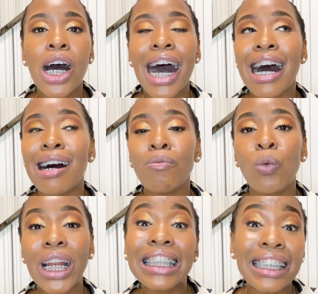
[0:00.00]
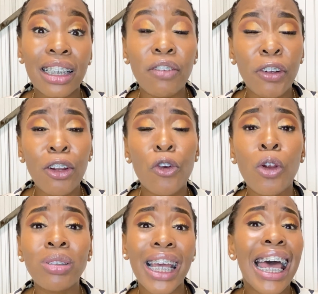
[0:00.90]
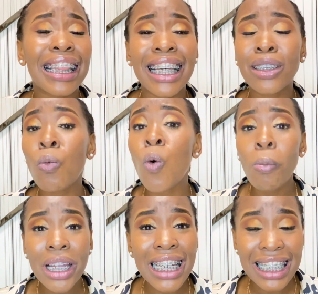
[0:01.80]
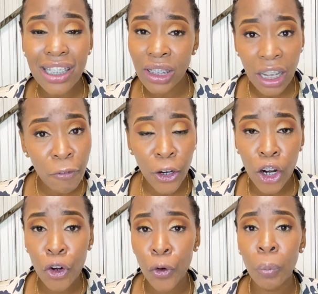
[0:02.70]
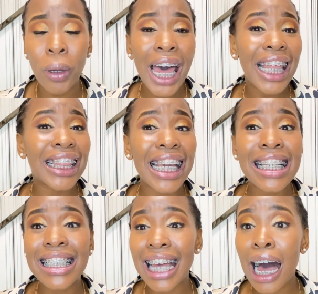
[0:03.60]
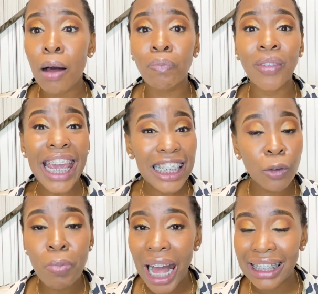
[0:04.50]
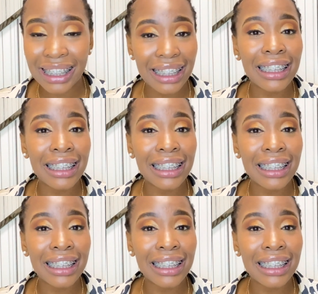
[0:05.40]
When I say South African groups, there's a woman in South Africa group, there's expats